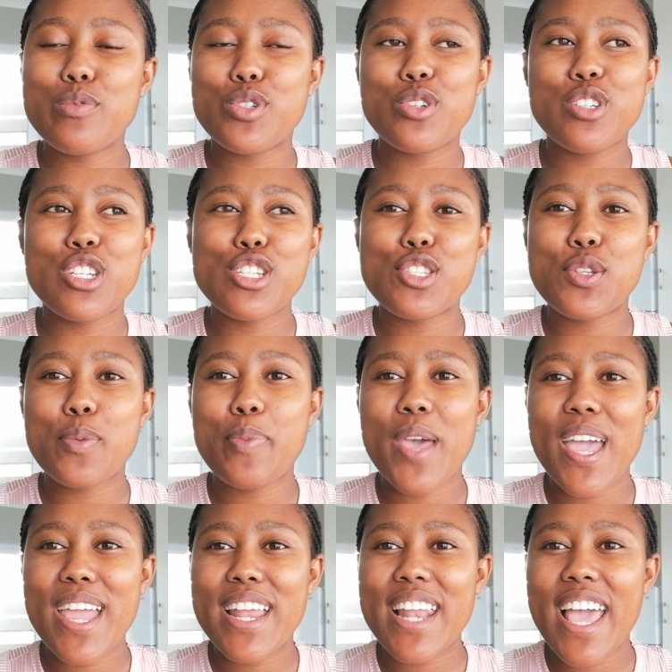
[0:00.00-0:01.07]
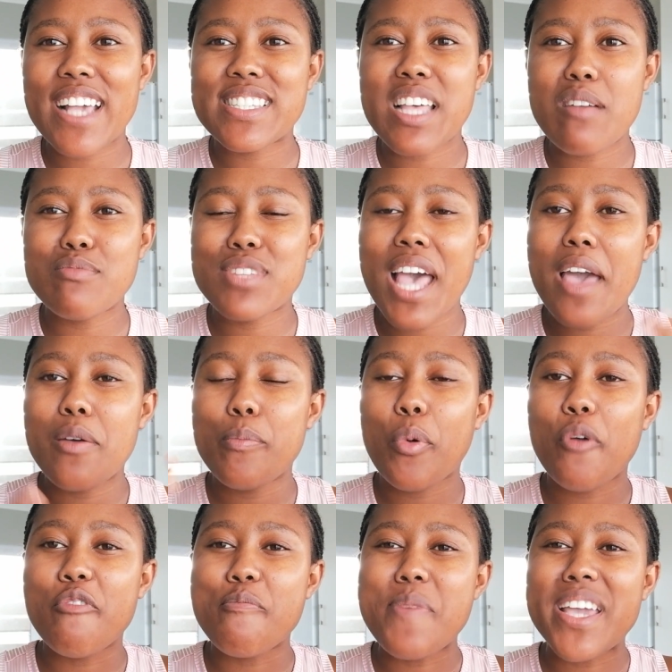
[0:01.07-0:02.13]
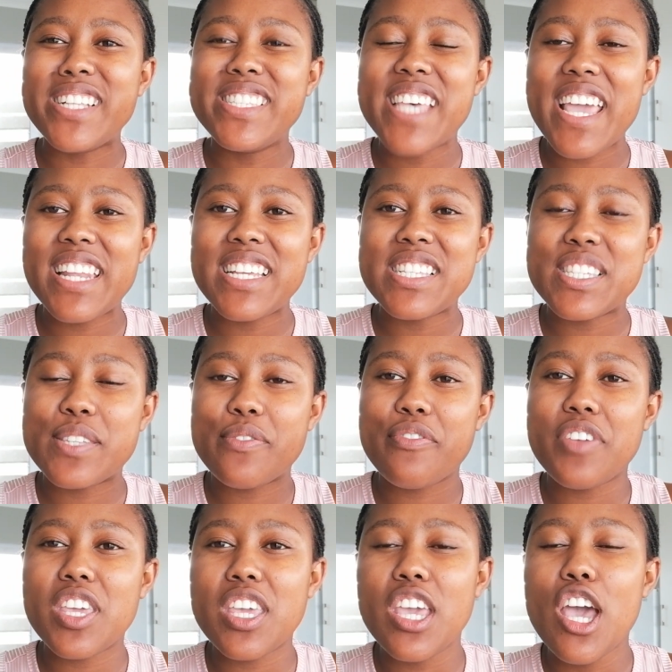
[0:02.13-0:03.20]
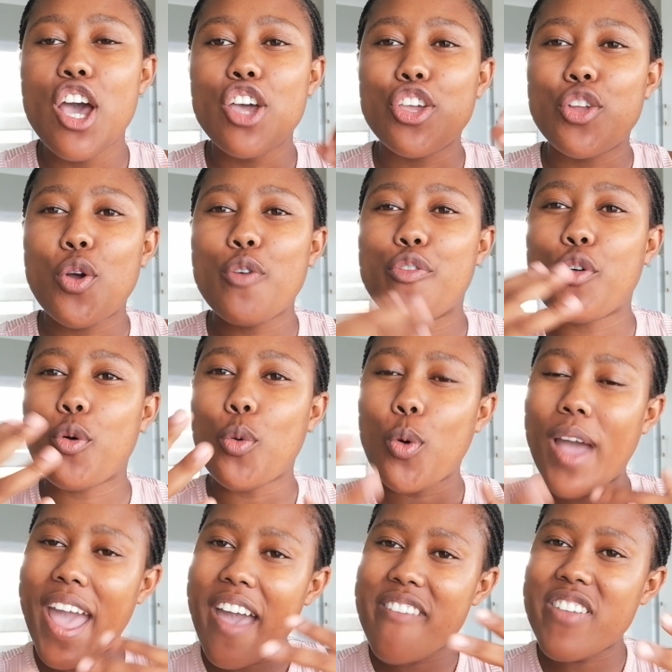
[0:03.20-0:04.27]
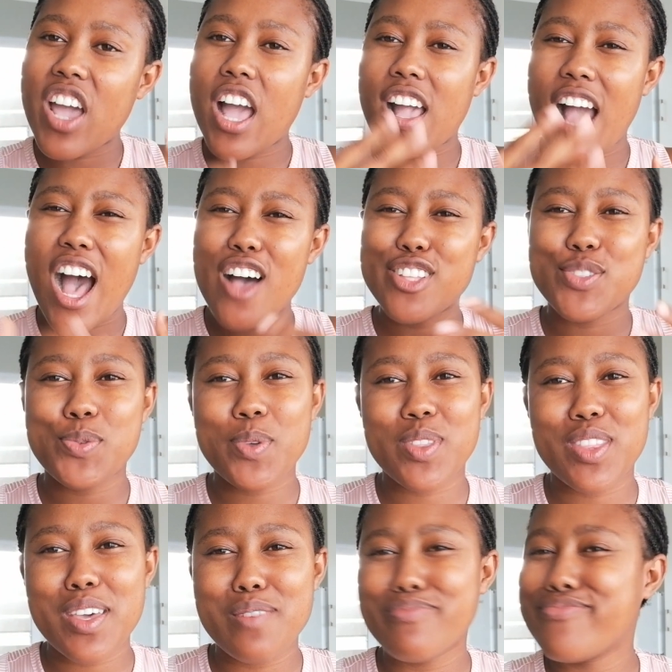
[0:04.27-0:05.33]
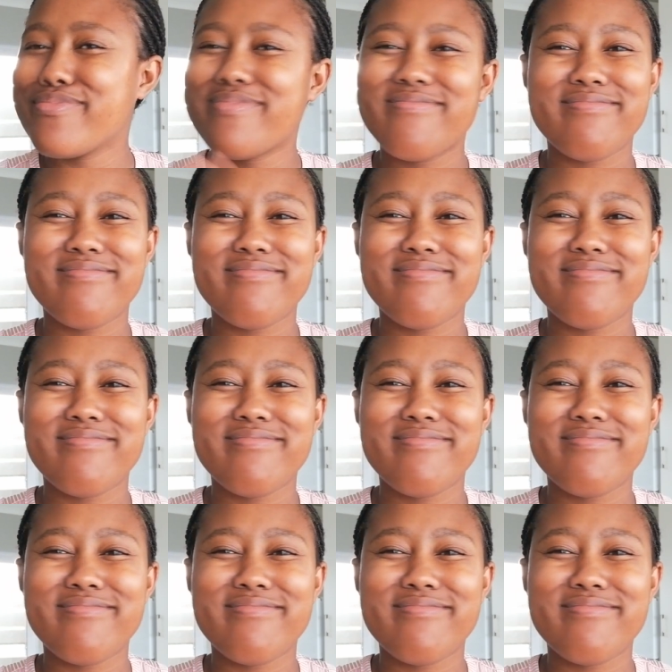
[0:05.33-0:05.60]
do you need to pay like some type of maintenance fee, you know, for having accounts with them?